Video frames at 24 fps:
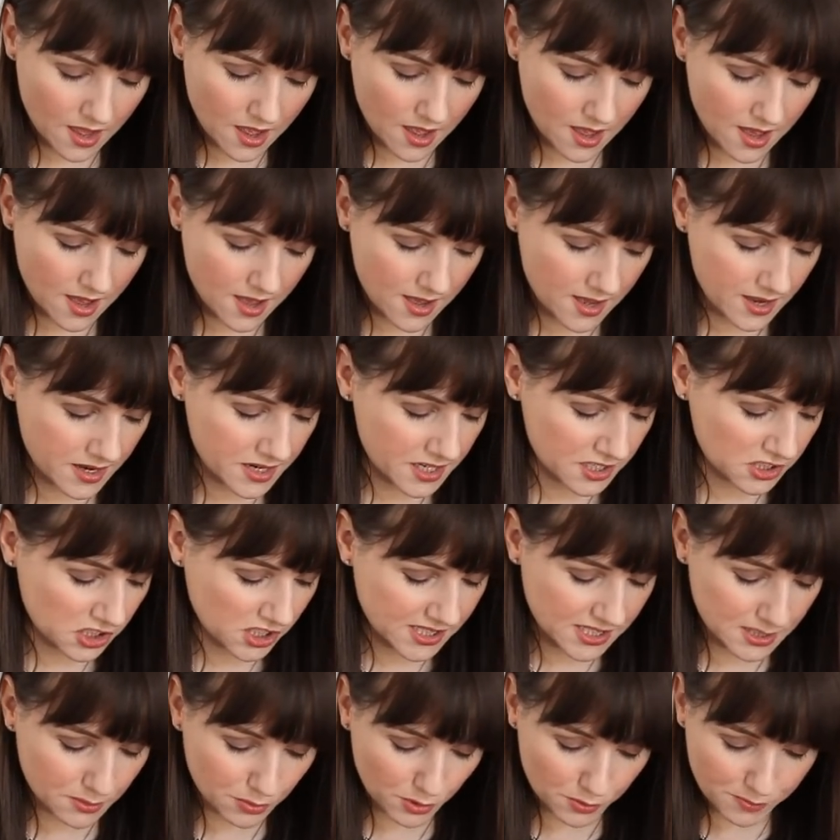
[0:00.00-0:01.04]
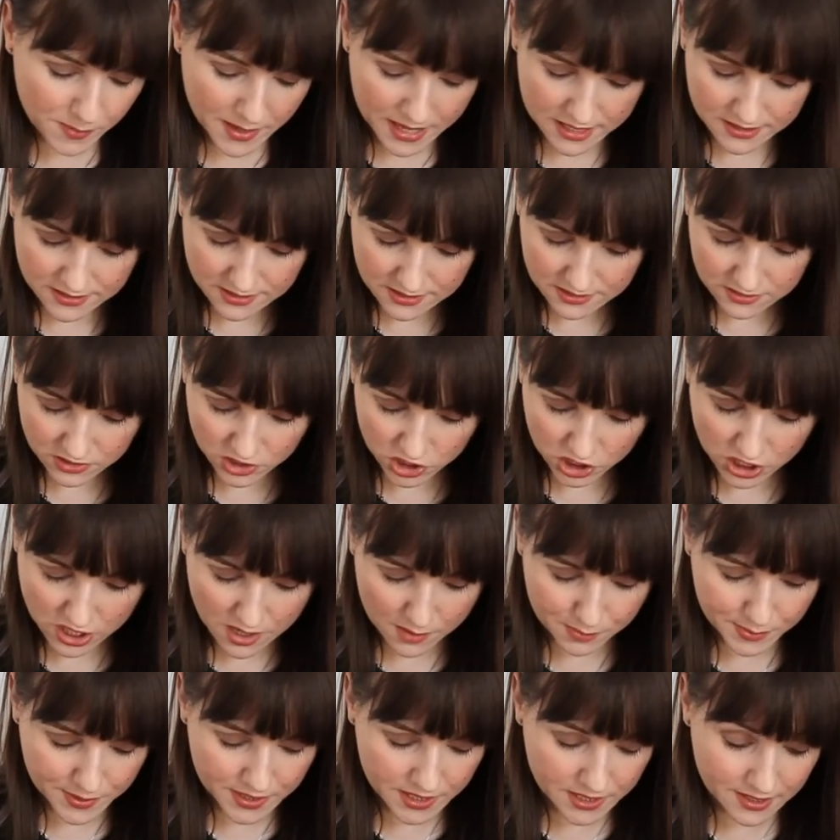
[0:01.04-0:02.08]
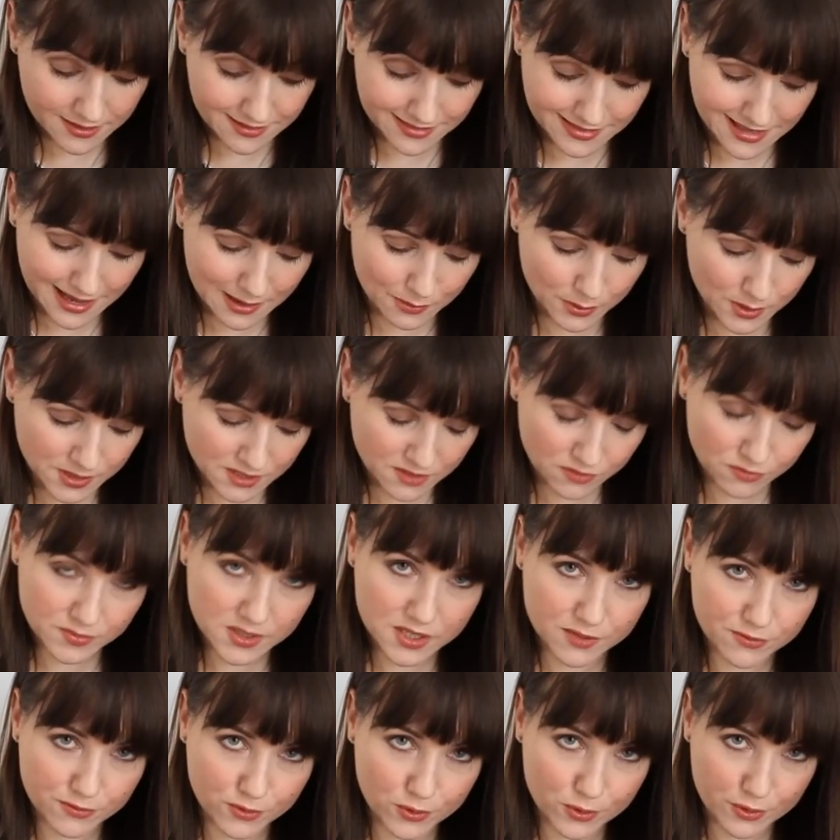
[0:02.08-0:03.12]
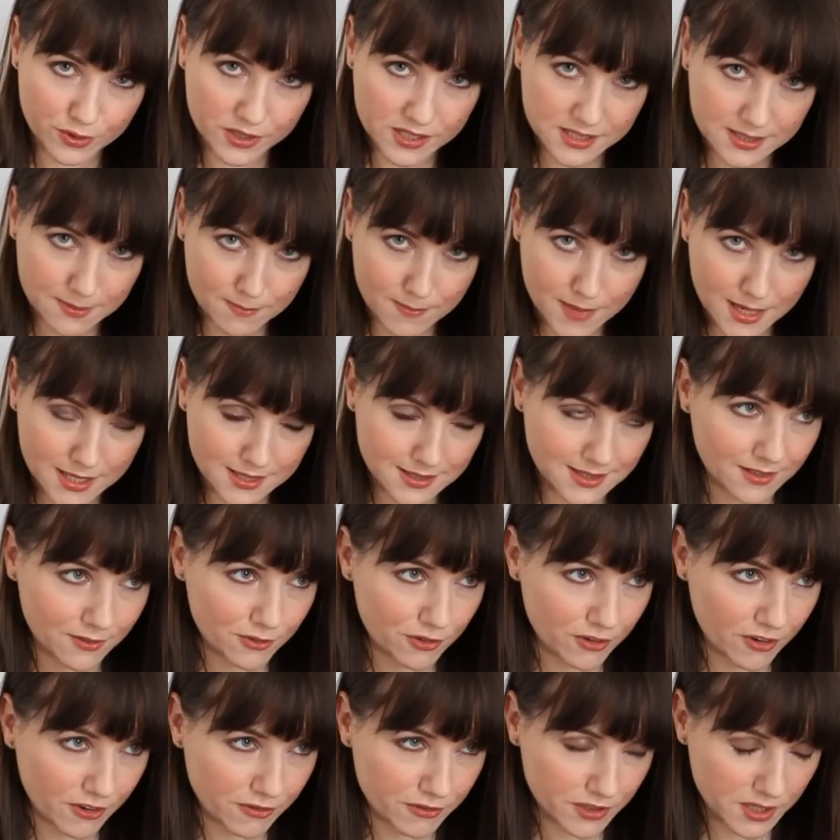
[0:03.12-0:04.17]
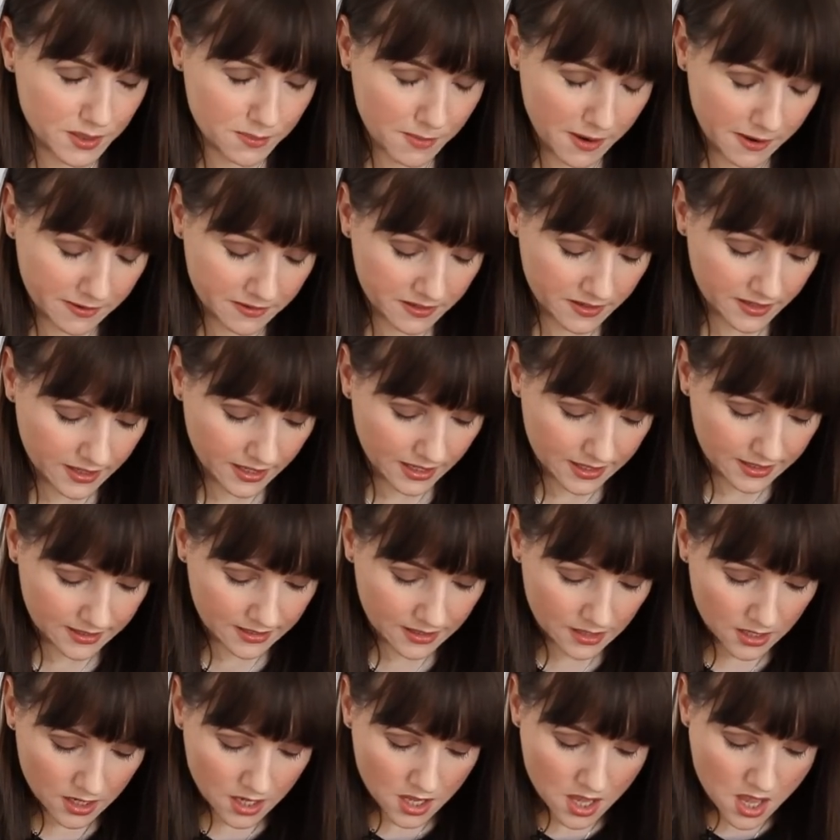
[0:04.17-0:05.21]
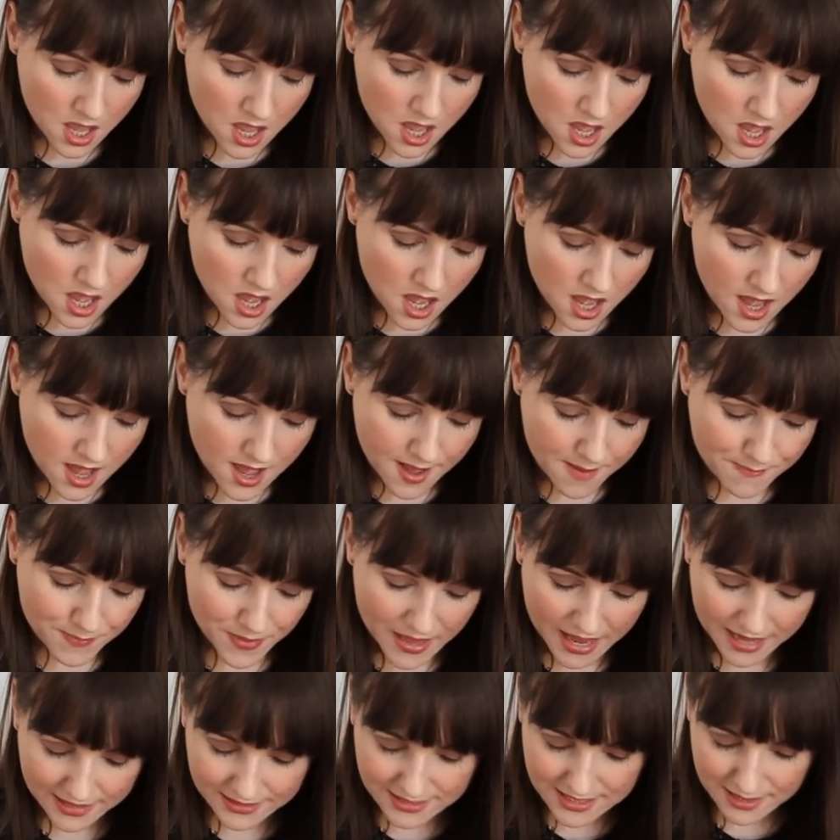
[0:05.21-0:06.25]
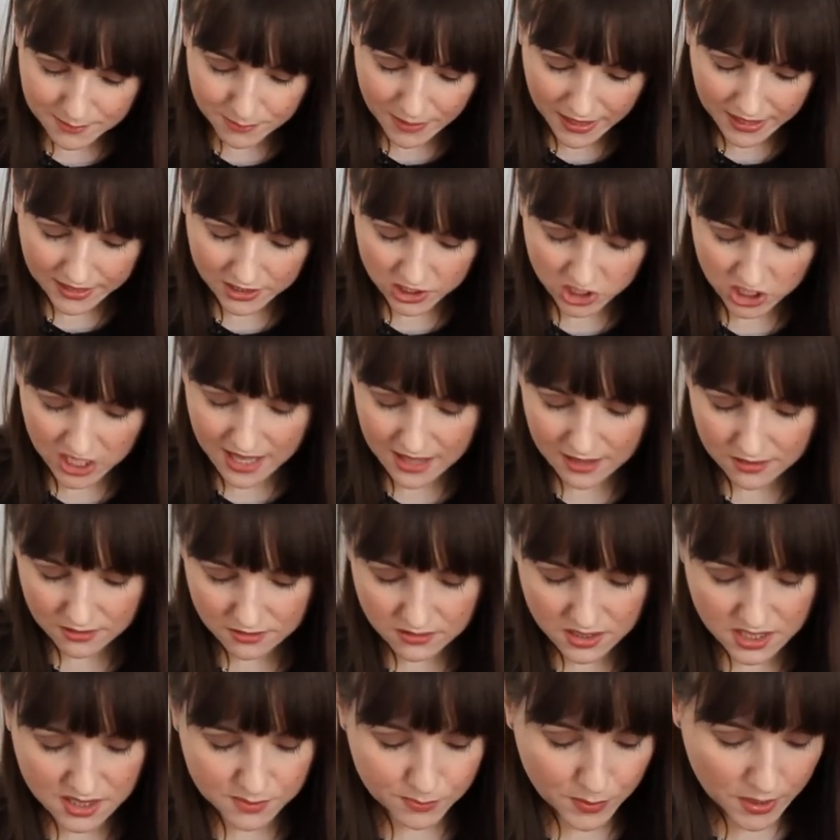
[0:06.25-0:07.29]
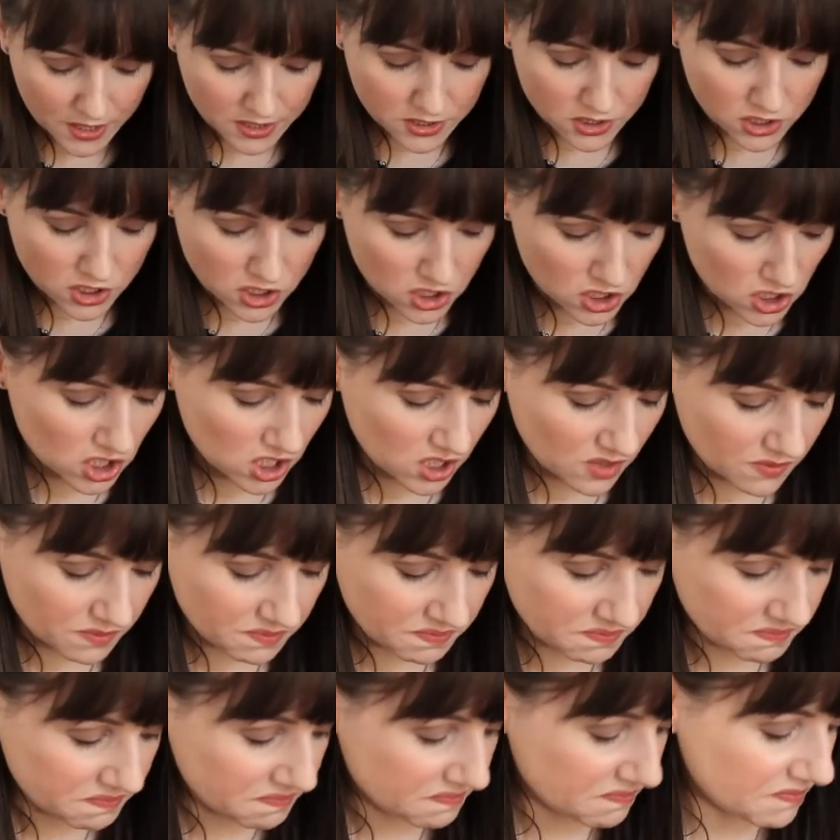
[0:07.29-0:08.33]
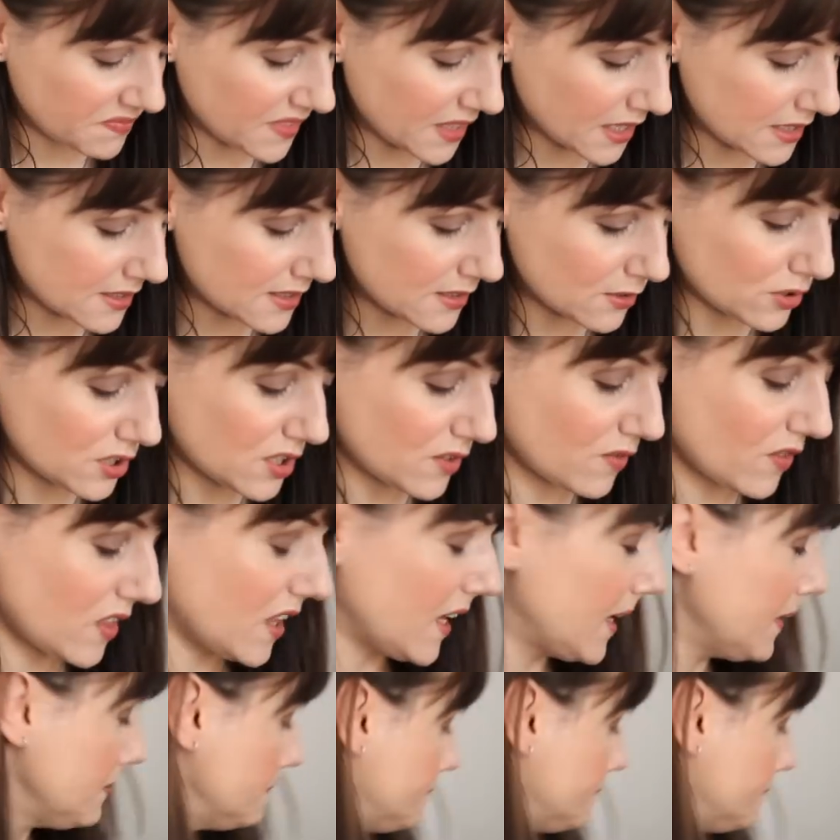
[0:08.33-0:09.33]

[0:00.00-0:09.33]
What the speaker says: an adjustable pencil sharpener, that one's from Sephora, it's amazing, if you're ever in America get it, anti-bac gel, sponge, that sort of thing.